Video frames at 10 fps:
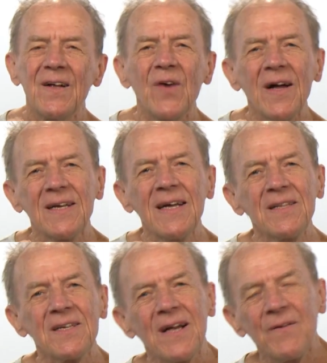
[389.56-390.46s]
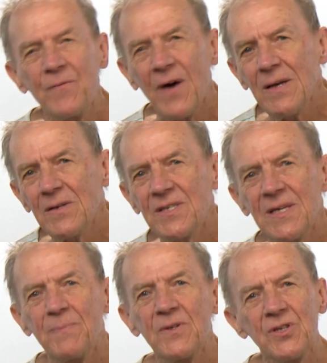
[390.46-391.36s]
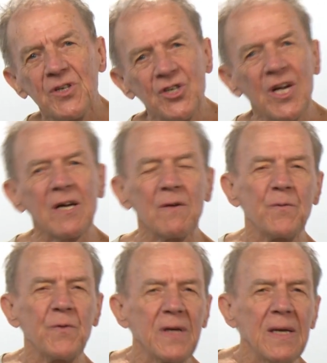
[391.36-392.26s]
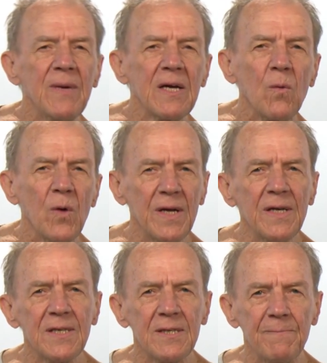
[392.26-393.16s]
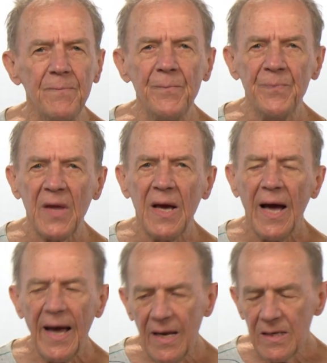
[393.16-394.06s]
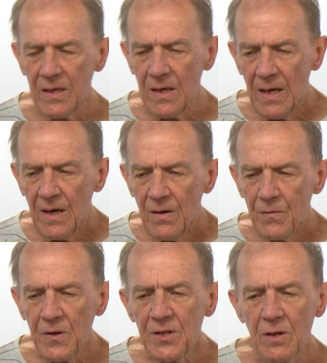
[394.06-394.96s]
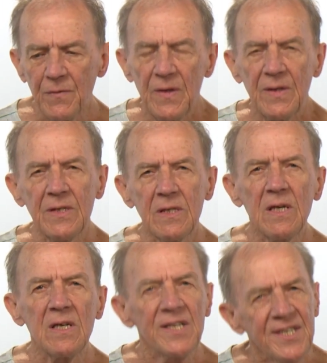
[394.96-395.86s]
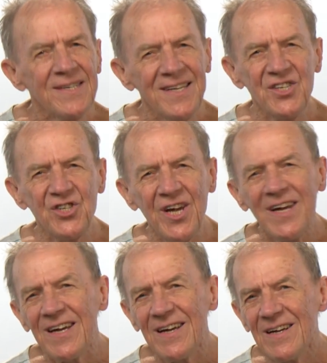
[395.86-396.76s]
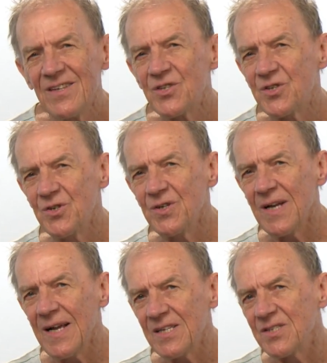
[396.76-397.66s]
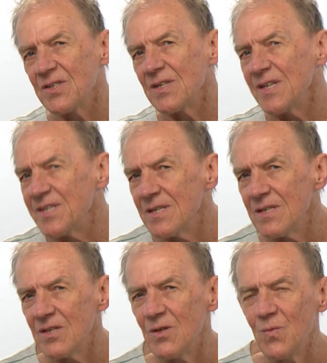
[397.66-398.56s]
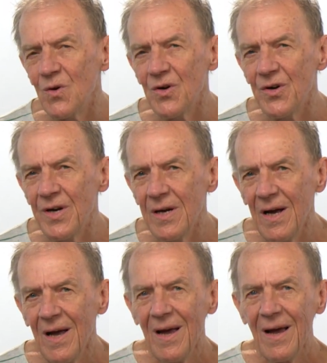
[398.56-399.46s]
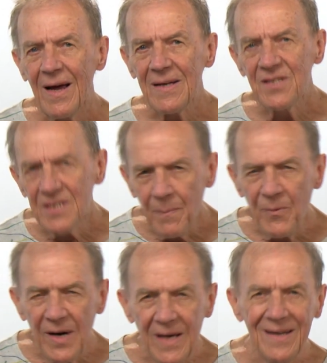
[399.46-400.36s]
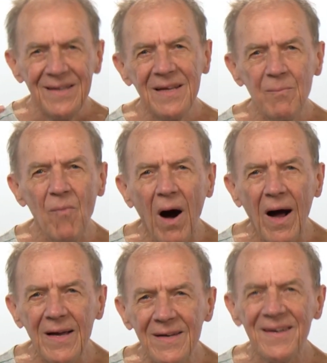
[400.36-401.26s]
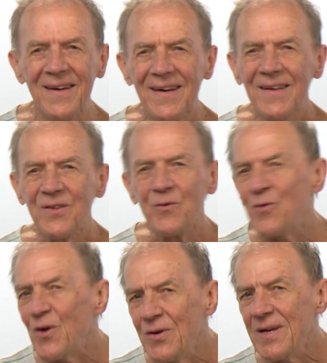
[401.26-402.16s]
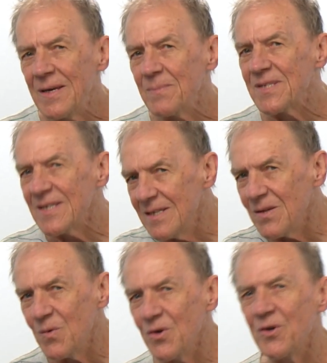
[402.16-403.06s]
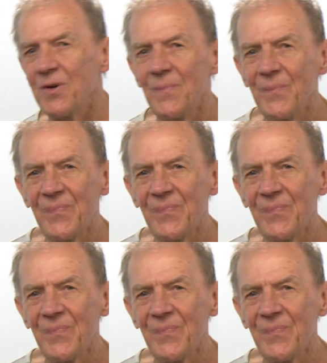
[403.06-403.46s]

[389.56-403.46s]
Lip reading: Right, now the final step is to check phonemic awareness. And first off, this is a listening check. The student has to listen to the word and separate in their mind the phonemes in the word.